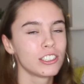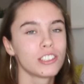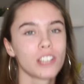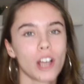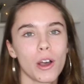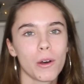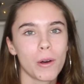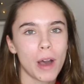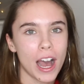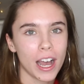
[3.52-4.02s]

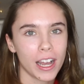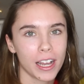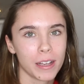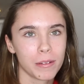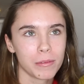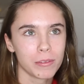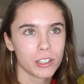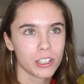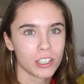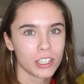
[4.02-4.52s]
So
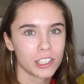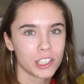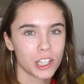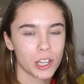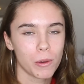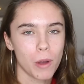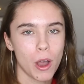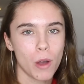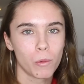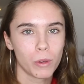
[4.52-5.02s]
I'm going to
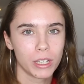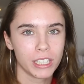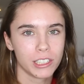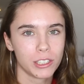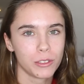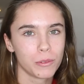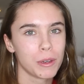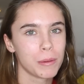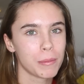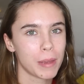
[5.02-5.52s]
do a
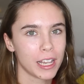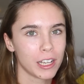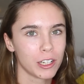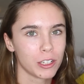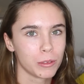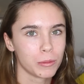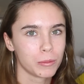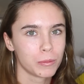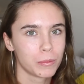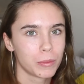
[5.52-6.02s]
Winsbury
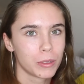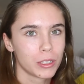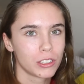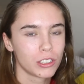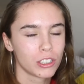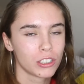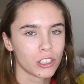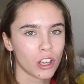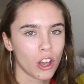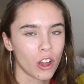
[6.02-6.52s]
makeup
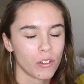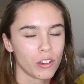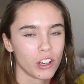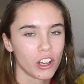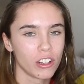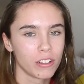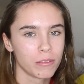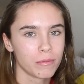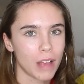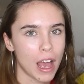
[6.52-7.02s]

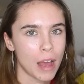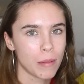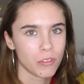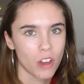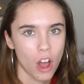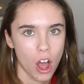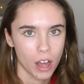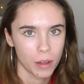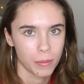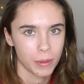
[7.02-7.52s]
tutorial. I'm
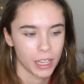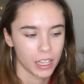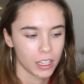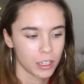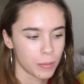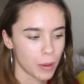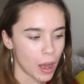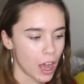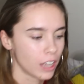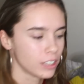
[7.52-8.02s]
not a
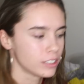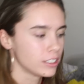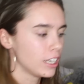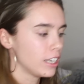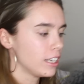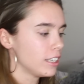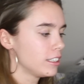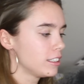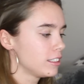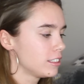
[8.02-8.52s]
makeup
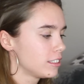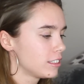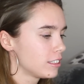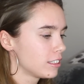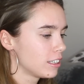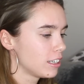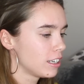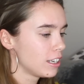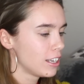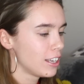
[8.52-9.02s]
artist,
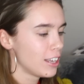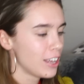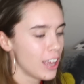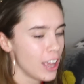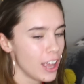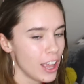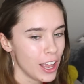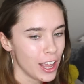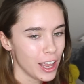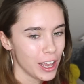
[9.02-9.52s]

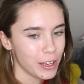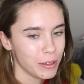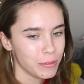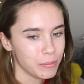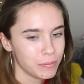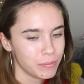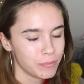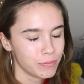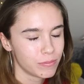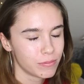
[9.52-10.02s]

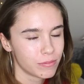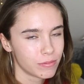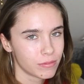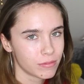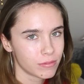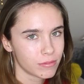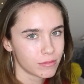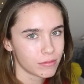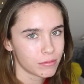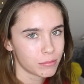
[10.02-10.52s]

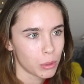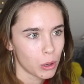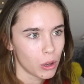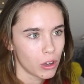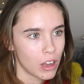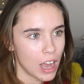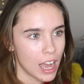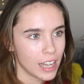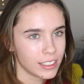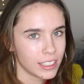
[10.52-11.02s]

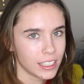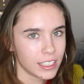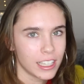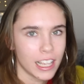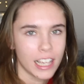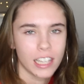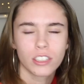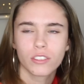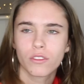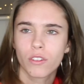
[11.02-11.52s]
but I did
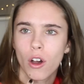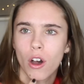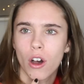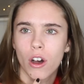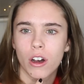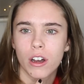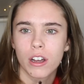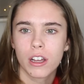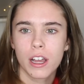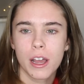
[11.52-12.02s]
this
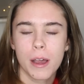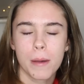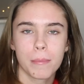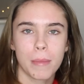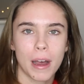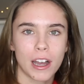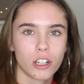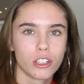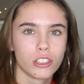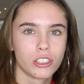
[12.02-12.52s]
for
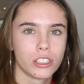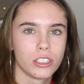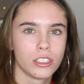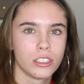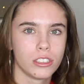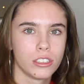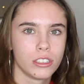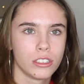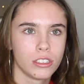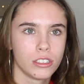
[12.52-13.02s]
my
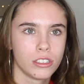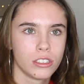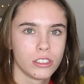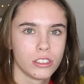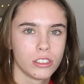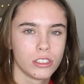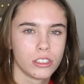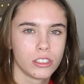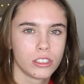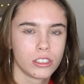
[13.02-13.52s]

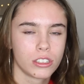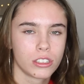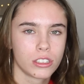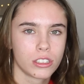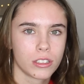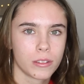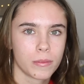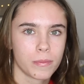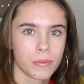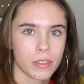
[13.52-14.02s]

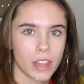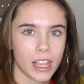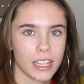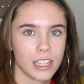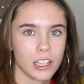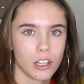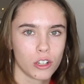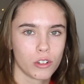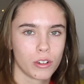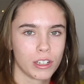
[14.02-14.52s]
cousin's
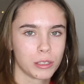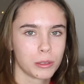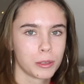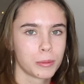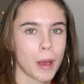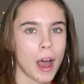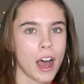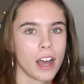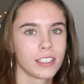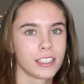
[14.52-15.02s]
little Christmas
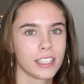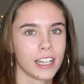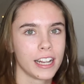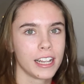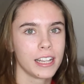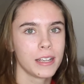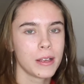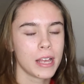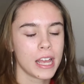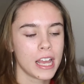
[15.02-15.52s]

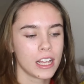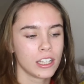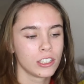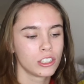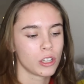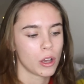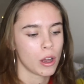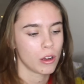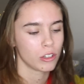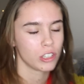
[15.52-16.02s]
party.
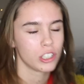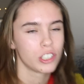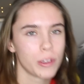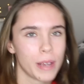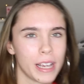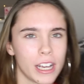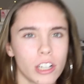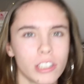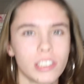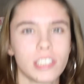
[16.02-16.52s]
So I'm going to
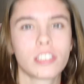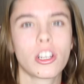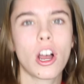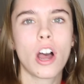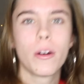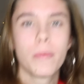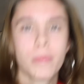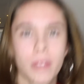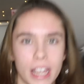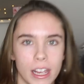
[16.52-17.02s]
do it because it's
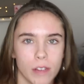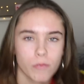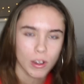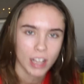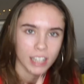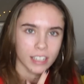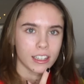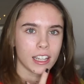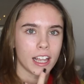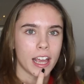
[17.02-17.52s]
got like
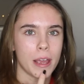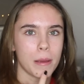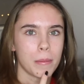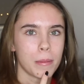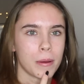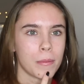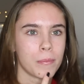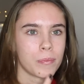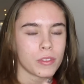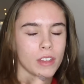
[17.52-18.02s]
red lip
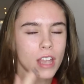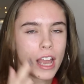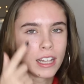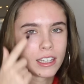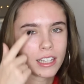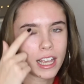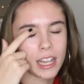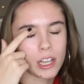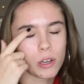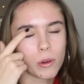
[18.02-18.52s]

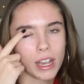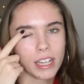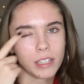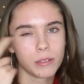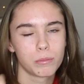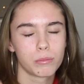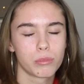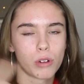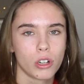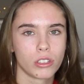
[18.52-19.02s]
and like
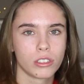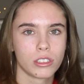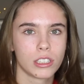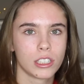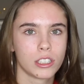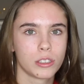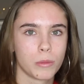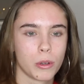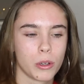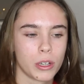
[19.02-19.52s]
quite
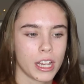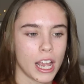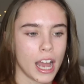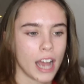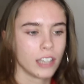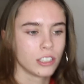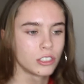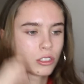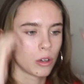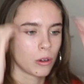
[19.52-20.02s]
bronzy smoky
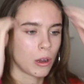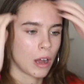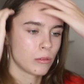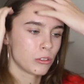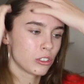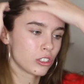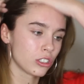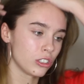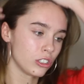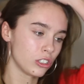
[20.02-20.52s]
eyes. So I'm
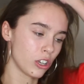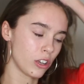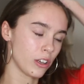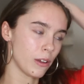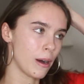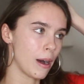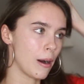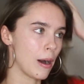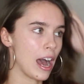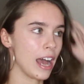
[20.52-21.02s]
just going to show you
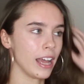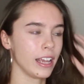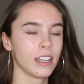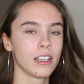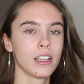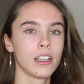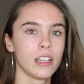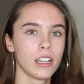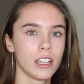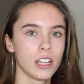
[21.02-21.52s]
how I
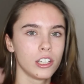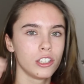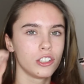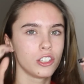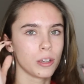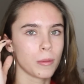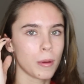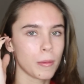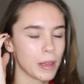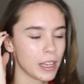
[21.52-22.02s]

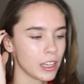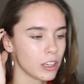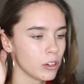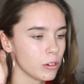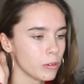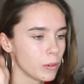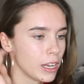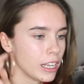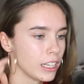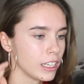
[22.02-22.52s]
do my
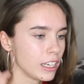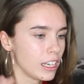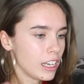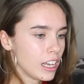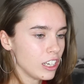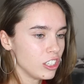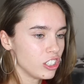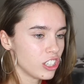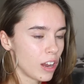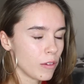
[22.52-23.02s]
makeup really
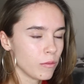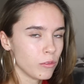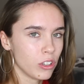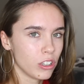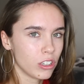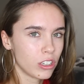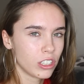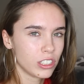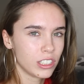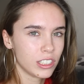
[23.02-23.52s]
in
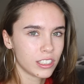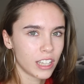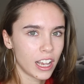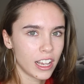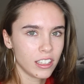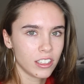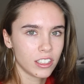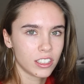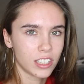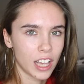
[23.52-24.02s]
general, because it's
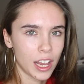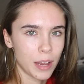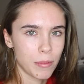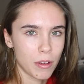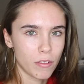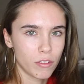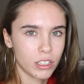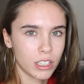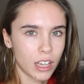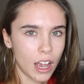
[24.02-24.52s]
like the same
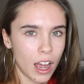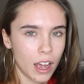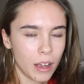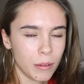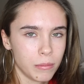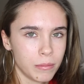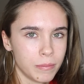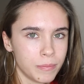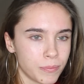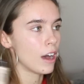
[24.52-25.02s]
every
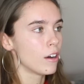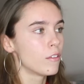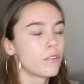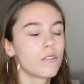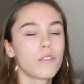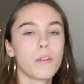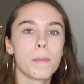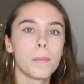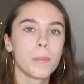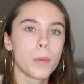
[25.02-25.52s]
time.
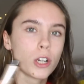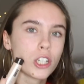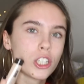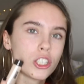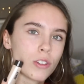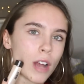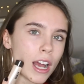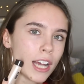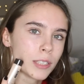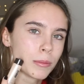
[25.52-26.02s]
I've
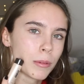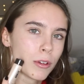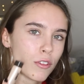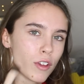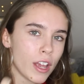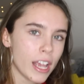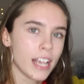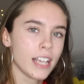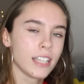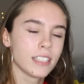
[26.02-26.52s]
moisturised my
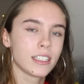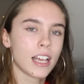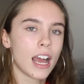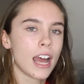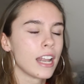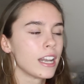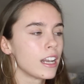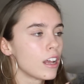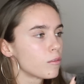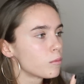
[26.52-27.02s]
face
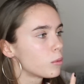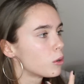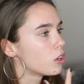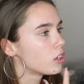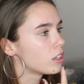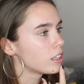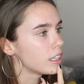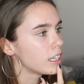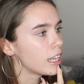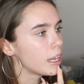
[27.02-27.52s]
and I've
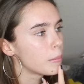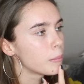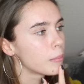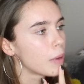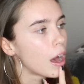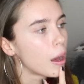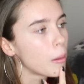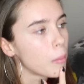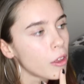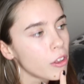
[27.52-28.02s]
put lip
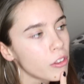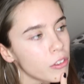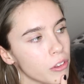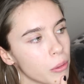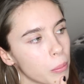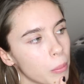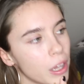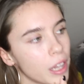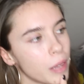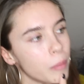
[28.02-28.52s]
balm on
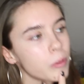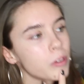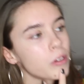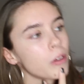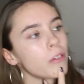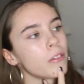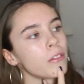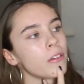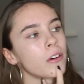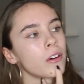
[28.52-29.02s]
so my lips
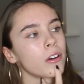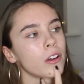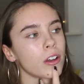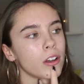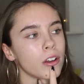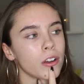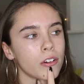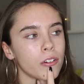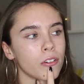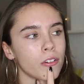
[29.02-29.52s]
don't look
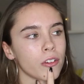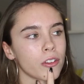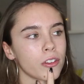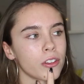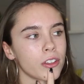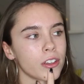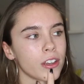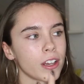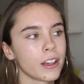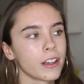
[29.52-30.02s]

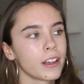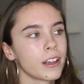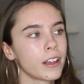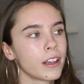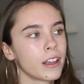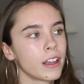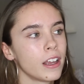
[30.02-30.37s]
crusty.